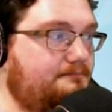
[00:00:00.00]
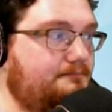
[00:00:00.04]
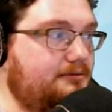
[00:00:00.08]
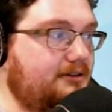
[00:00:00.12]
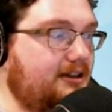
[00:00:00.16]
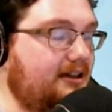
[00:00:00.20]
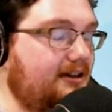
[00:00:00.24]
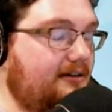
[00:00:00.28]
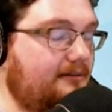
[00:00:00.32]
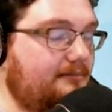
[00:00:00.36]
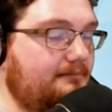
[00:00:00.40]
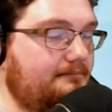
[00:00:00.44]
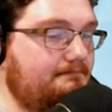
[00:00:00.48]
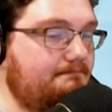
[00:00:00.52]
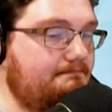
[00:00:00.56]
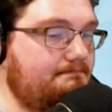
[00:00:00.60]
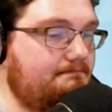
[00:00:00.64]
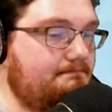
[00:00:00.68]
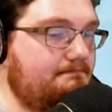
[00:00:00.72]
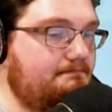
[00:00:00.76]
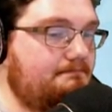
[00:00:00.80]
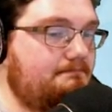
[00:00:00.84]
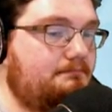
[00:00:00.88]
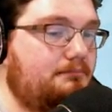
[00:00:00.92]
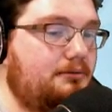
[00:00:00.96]
bl
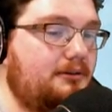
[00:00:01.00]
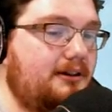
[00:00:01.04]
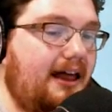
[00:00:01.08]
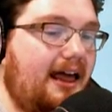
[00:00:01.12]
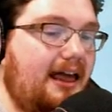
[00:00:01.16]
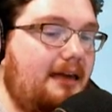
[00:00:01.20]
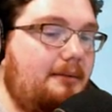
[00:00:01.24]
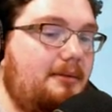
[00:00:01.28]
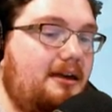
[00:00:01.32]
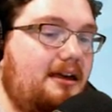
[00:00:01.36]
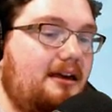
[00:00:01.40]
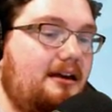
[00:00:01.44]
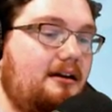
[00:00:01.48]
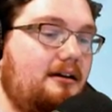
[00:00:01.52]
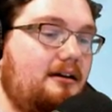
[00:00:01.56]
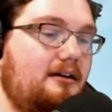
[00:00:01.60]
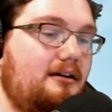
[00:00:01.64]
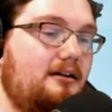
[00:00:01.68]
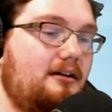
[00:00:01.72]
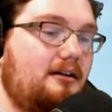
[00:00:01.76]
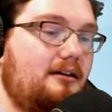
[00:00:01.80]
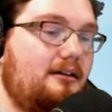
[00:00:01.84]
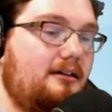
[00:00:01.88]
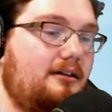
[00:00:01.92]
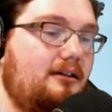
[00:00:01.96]
blaming
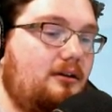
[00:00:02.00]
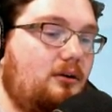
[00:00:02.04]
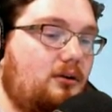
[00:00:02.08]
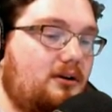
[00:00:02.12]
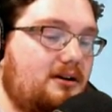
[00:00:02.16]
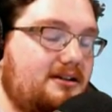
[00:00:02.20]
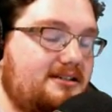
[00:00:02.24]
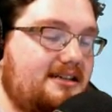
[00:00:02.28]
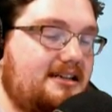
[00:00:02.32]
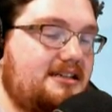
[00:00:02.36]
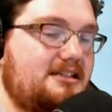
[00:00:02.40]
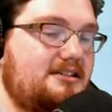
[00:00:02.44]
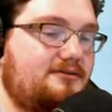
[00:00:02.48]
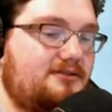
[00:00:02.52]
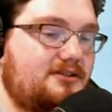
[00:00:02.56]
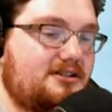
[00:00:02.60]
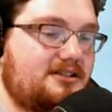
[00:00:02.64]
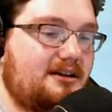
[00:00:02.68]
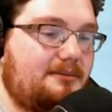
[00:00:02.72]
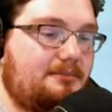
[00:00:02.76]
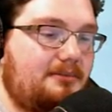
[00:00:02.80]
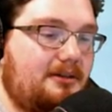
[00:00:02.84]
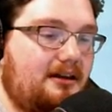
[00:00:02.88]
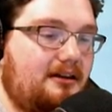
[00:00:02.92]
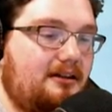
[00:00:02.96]
the organization for
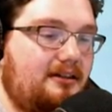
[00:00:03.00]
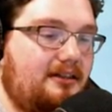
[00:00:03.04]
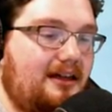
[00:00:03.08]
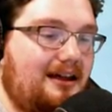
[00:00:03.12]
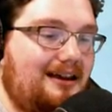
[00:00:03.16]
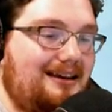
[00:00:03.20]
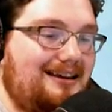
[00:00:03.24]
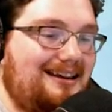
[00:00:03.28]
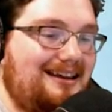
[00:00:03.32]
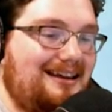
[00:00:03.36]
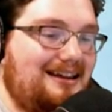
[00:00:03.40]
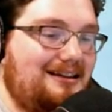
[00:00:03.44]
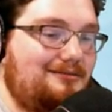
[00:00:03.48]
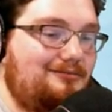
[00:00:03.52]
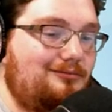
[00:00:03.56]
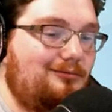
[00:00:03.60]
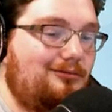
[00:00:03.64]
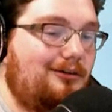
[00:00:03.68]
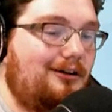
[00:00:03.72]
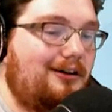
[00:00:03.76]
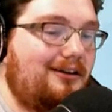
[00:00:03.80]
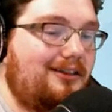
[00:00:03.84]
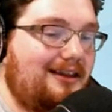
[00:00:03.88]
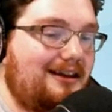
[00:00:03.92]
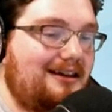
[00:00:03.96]
something that it
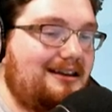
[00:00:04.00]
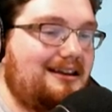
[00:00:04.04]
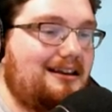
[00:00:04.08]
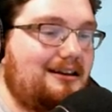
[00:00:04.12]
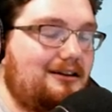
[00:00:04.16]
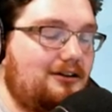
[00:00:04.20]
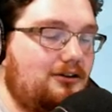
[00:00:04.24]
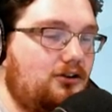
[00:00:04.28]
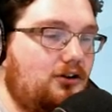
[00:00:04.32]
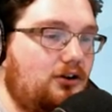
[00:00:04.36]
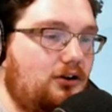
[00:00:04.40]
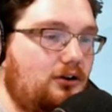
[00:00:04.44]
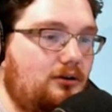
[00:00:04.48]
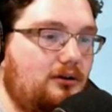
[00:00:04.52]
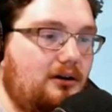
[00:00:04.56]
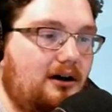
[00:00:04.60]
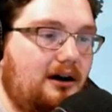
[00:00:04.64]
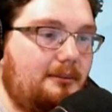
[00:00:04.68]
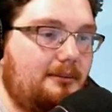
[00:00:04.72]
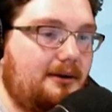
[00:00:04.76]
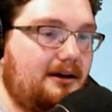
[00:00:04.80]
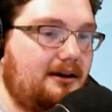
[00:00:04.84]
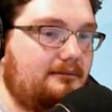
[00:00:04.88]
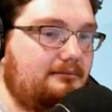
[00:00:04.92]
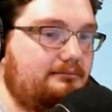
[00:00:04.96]
really didn't do.
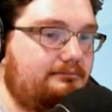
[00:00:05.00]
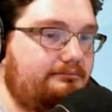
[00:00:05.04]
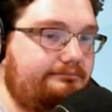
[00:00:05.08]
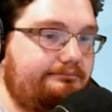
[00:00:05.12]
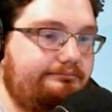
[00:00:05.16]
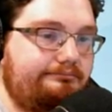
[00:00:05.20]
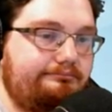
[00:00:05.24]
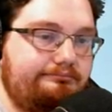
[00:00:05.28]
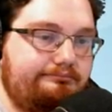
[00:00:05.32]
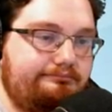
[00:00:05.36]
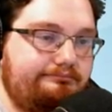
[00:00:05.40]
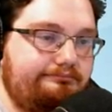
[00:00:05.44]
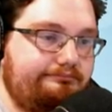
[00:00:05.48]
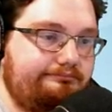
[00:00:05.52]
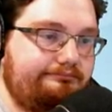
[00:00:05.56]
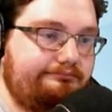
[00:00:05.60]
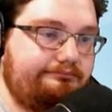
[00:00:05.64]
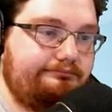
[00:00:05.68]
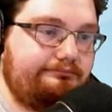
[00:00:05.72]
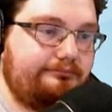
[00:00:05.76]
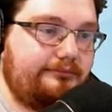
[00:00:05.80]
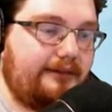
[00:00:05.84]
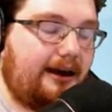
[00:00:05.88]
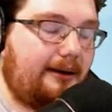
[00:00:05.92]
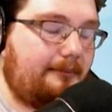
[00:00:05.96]
I mean,
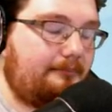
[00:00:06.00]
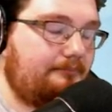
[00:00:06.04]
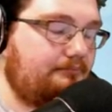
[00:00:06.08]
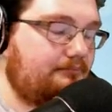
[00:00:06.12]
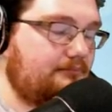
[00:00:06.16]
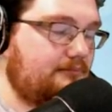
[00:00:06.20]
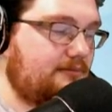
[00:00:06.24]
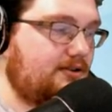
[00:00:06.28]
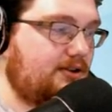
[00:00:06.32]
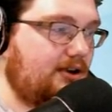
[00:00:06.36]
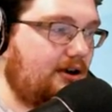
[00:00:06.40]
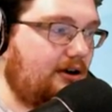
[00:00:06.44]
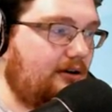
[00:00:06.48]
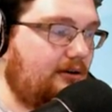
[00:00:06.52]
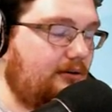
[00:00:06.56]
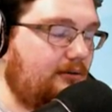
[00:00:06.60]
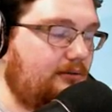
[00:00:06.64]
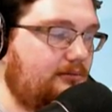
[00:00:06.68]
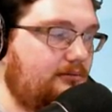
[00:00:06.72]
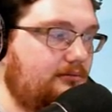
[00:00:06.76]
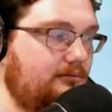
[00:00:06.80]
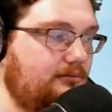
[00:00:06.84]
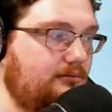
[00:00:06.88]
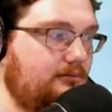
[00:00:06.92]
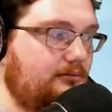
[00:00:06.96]
yeah.
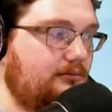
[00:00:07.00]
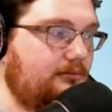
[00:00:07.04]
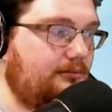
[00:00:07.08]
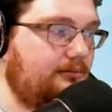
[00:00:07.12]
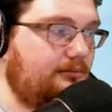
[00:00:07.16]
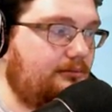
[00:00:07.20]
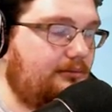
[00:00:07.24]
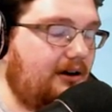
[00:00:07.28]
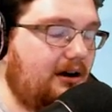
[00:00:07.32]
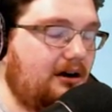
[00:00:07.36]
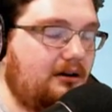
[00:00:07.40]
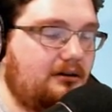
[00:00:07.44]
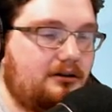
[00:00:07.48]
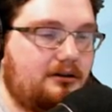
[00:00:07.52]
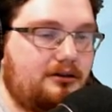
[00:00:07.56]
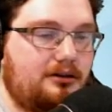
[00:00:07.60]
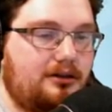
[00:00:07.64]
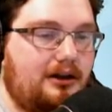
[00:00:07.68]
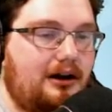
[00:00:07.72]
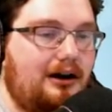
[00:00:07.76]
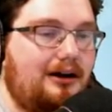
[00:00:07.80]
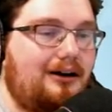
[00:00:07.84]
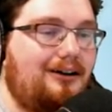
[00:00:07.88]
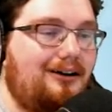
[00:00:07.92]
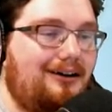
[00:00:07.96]
So there are,
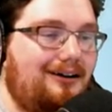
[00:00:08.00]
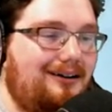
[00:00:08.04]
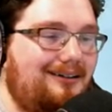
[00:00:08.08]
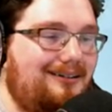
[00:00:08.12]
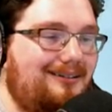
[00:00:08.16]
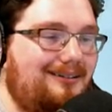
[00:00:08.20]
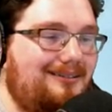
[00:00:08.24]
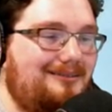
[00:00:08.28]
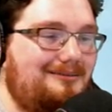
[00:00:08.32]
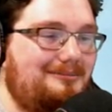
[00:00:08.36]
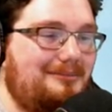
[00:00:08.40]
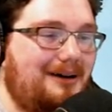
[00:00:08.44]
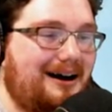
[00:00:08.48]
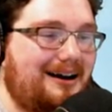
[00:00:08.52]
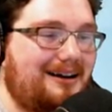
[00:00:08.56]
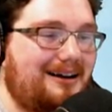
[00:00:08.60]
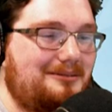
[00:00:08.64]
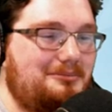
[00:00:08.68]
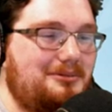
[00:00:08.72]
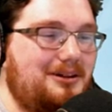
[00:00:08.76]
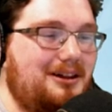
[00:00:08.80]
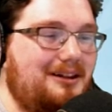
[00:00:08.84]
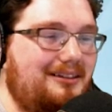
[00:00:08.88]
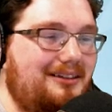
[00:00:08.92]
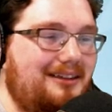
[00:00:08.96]
there are my
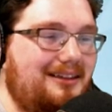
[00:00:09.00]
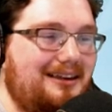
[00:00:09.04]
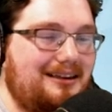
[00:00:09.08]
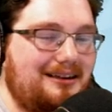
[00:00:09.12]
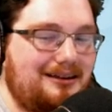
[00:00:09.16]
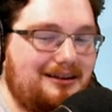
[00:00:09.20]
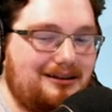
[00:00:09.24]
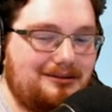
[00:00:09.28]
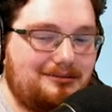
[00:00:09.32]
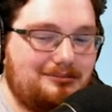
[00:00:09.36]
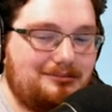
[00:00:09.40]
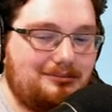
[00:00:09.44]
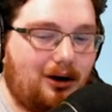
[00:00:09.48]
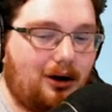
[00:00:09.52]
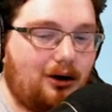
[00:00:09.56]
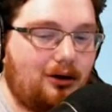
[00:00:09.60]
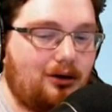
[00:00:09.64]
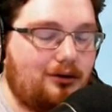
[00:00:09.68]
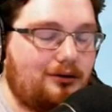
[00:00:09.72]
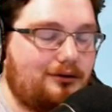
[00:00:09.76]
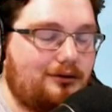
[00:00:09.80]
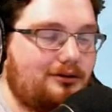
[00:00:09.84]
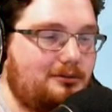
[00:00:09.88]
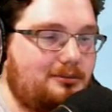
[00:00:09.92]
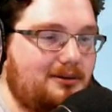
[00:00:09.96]
completely
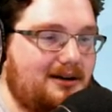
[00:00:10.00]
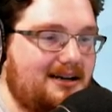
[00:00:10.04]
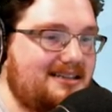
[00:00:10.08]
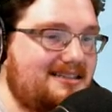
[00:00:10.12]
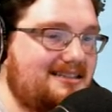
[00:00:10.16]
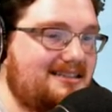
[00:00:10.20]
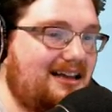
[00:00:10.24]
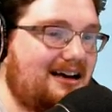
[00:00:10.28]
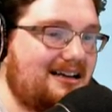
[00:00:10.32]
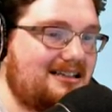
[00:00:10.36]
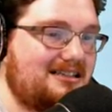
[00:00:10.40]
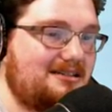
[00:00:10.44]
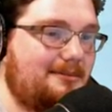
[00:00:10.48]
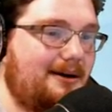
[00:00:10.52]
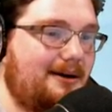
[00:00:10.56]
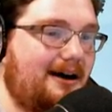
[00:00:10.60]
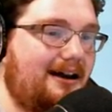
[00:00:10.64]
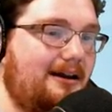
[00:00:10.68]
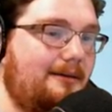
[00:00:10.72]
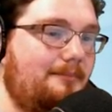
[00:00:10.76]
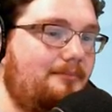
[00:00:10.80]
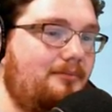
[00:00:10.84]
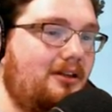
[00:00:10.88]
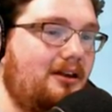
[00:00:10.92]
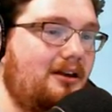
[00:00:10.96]
all over the place thoughts
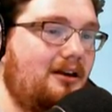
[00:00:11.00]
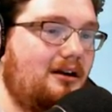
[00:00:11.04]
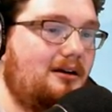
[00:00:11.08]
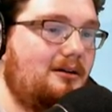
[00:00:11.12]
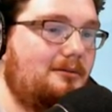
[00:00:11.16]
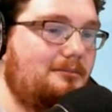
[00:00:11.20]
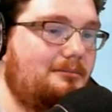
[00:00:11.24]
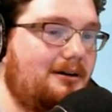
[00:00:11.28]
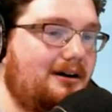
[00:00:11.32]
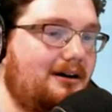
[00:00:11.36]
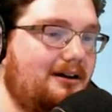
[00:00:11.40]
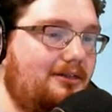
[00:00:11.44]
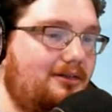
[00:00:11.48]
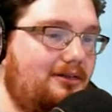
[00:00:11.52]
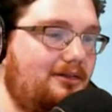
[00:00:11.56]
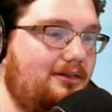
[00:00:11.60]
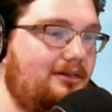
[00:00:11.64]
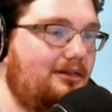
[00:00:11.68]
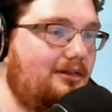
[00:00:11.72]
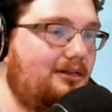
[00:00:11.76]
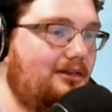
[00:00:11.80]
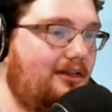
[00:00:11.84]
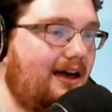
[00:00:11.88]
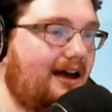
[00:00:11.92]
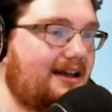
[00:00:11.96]
about it, but
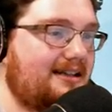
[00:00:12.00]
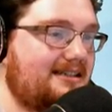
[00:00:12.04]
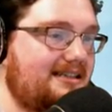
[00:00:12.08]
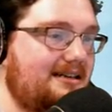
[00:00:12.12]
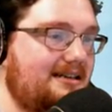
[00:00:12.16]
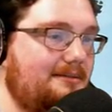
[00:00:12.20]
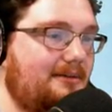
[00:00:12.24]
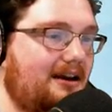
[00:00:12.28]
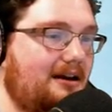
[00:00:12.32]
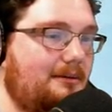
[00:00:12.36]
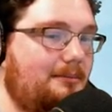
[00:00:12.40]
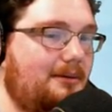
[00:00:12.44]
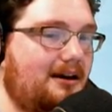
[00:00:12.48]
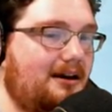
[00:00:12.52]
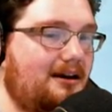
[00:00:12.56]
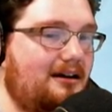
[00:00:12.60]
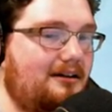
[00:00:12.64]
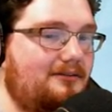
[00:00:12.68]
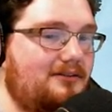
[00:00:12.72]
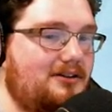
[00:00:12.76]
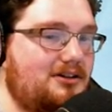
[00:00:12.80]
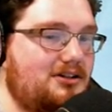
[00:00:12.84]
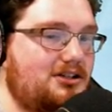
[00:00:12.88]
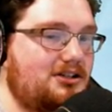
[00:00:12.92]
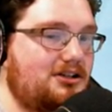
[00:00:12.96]
that seemed like a big
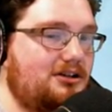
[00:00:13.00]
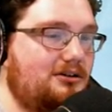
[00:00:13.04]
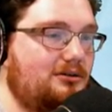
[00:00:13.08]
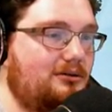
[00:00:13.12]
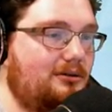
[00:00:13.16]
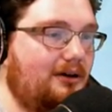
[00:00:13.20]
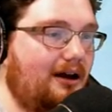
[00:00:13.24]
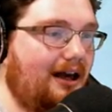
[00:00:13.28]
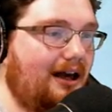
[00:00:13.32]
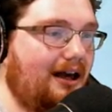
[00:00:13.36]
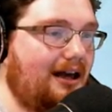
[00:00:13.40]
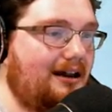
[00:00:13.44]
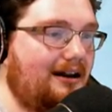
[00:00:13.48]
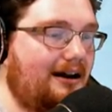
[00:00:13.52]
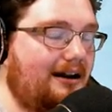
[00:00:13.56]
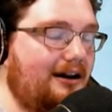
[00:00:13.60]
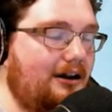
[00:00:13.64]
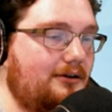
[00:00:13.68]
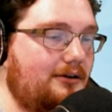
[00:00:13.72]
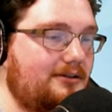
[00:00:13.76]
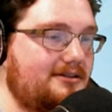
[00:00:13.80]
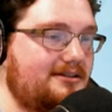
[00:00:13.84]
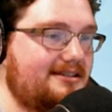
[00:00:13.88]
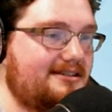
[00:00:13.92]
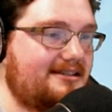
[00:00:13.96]
enough issue, and I
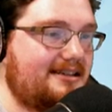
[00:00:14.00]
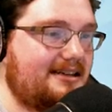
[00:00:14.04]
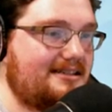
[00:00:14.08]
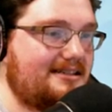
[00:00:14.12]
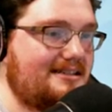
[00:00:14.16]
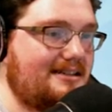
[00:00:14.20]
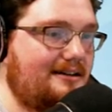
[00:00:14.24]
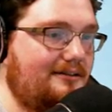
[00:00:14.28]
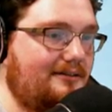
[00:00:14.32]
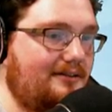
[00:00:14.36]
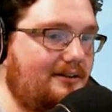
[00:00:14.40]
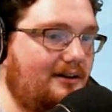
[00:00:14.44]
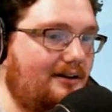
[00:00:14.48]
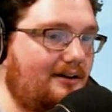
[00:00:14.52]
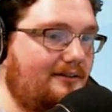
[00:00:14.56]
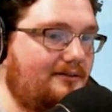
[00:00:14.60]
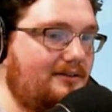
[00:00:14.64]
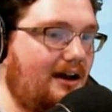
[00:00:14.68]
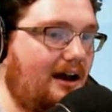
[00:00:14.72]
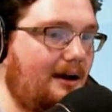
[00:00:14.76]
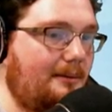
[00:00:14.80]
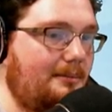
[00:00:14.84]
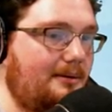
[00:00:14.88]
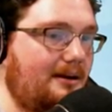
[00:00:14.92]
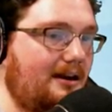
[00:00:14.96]
know it's a sensitive enough
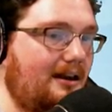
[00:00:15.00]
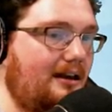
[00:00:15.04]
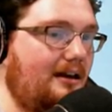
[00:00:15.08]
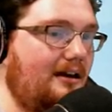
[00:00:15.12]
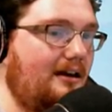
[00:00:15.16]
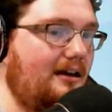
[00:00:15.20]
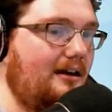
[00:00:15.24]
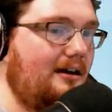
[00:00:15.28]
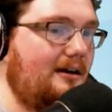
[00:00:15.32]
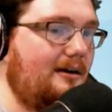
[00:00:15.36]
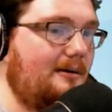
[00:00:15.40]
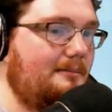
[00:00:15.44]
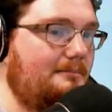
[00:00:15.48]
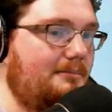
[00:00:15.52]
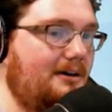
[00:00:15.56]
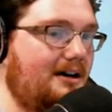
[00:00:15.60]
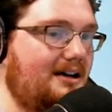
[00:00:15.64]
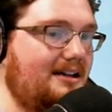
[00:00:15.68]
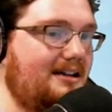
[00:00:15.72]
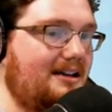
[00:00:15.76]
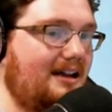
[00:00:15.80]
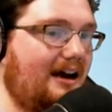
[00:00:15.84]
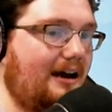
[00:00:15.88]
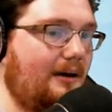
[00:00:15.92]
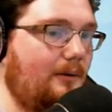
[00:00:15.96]
topic,
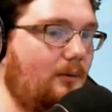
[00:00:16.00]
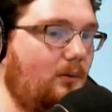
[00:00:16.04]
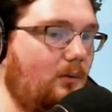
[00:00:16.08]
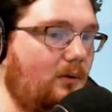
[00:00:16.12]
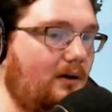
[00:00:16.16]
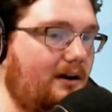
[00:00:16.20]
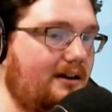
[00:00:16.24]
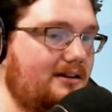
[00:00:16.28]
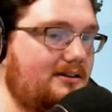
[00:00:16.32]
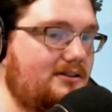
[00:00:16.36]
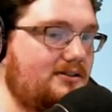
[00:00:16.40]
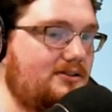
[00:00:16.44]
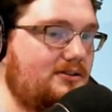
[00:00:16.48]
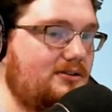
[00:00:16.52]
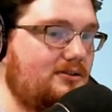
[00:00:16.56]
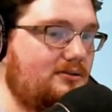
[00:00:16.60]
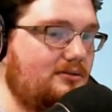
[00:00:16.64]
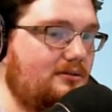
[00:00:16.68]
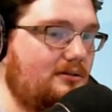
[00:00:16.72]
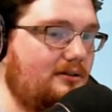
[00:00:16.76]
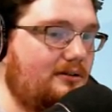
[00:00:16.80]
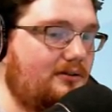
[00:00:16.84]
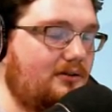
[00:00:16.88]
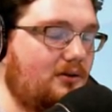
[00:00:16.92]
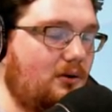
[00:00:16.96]
but I wanted
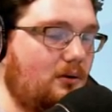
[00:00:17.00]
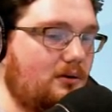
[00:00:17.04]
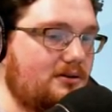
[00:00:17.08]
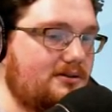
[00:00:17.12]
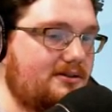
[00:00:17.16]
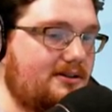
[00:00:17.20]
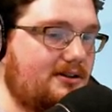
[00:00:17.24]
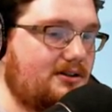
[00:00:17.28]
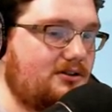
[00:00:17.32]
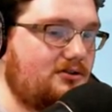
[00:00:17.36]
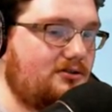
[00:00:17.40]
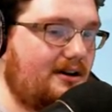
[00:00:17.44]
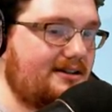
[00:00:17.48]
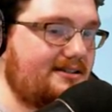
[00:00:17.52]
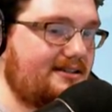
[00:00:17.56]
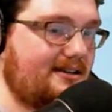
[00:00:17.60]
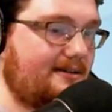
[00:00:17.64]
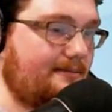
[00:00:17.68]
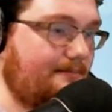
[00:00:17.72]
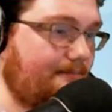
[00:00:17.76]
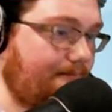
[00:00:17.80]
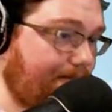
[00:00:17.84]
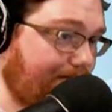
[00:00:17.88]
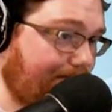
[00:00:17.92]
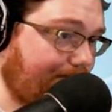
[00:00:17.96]
to, of course, address
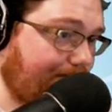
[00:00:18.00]
it.